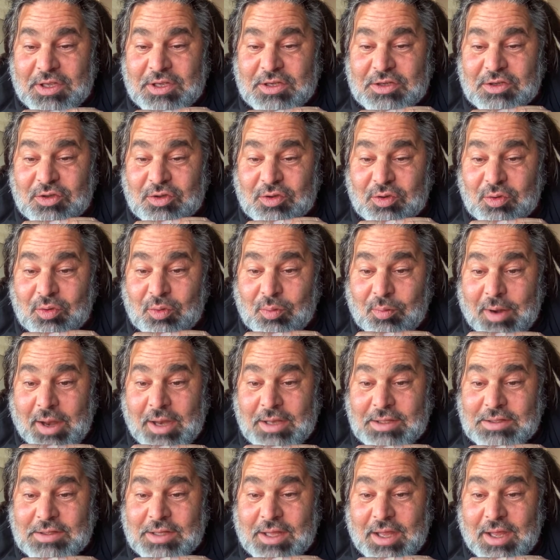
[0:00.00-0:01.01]
do the
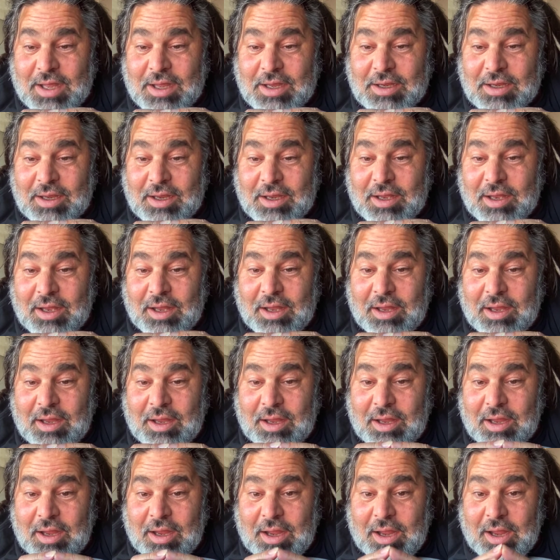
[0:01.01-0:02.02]
right thing.
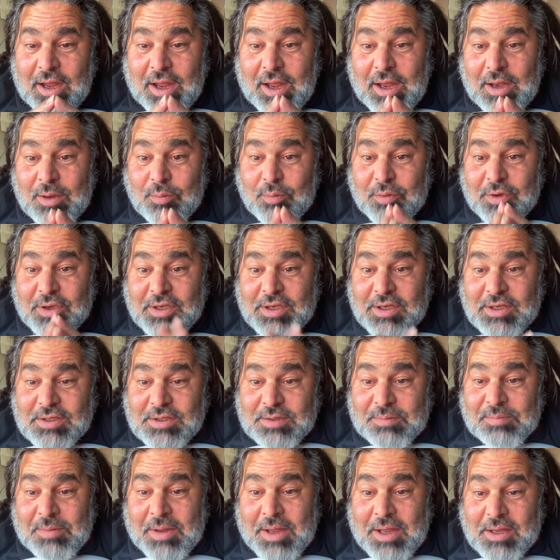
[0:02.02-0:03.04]
And we need
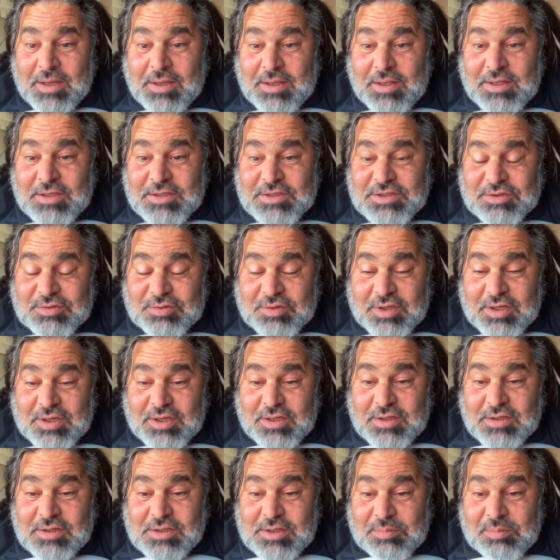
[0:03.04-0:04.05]
to make
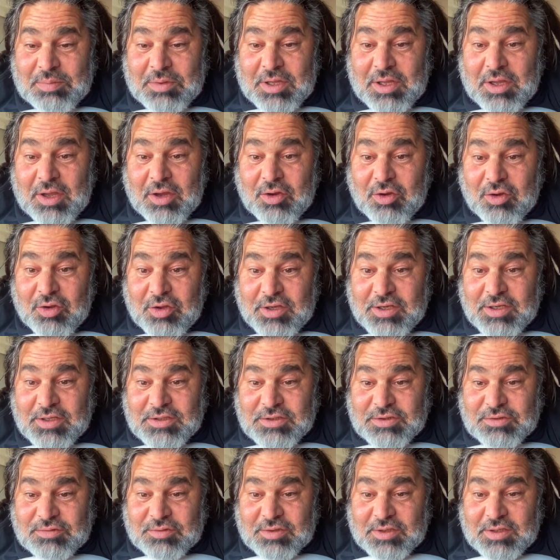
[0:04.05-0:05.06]
history to be a good
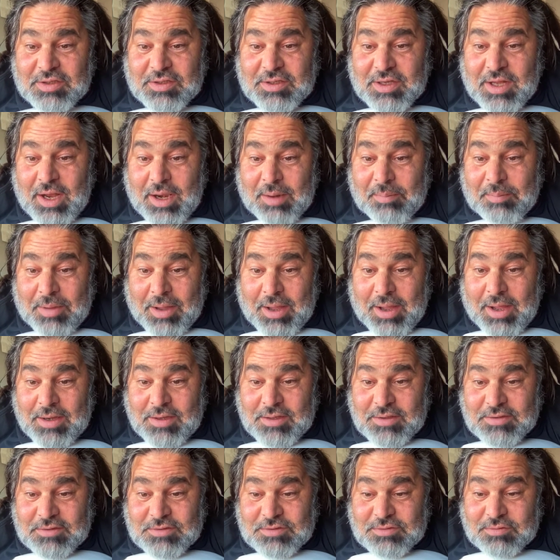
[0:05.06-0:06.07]
history, not a bad
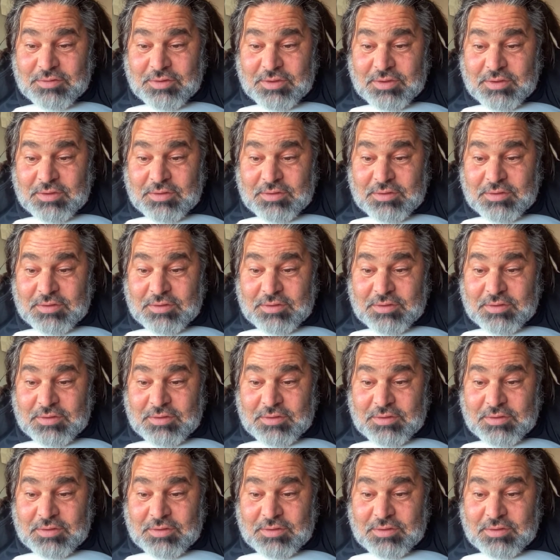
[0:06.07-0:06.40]
history.